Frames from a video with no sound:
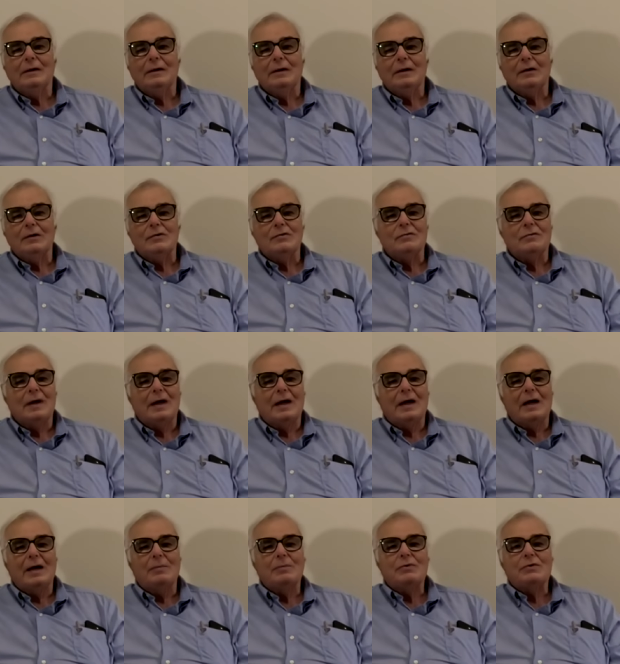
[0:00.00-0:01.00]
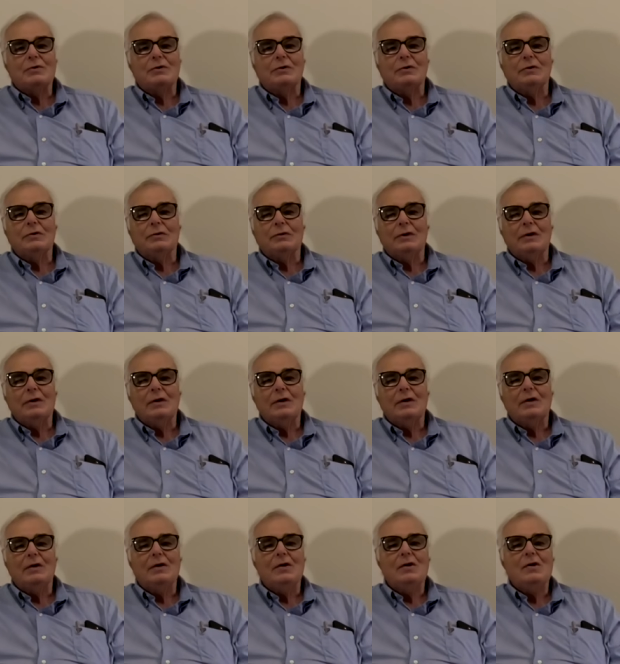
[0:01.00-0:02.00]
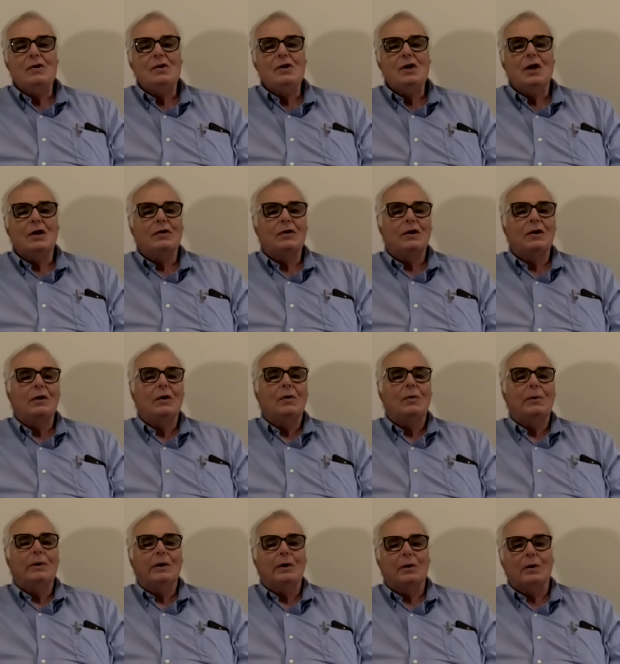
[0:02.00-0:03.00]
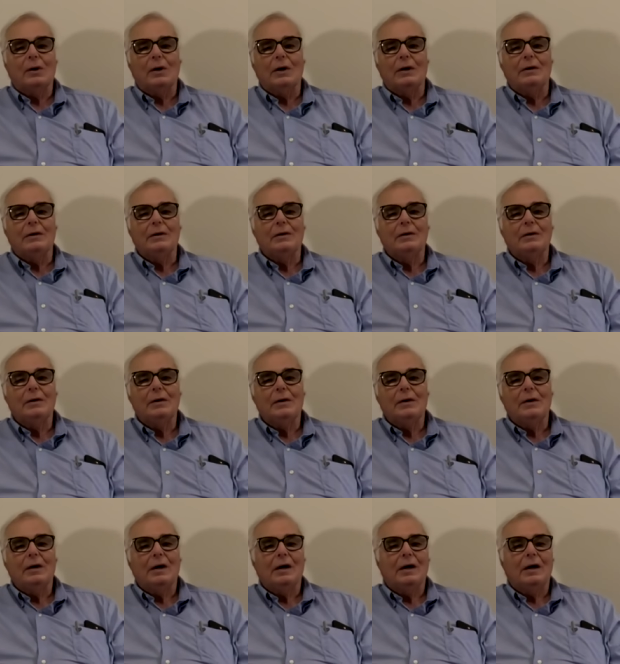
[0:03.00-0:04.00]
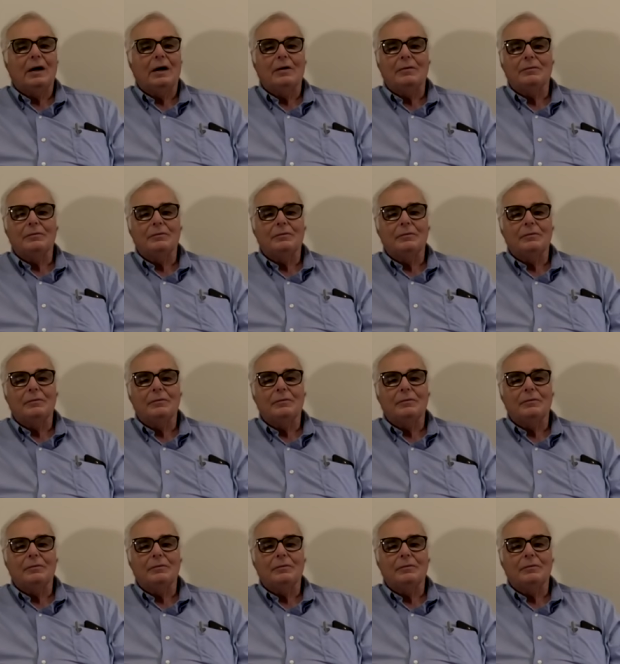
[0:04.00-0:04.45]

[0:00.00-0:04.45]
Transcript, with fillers: There's absolutely nothing going on uh,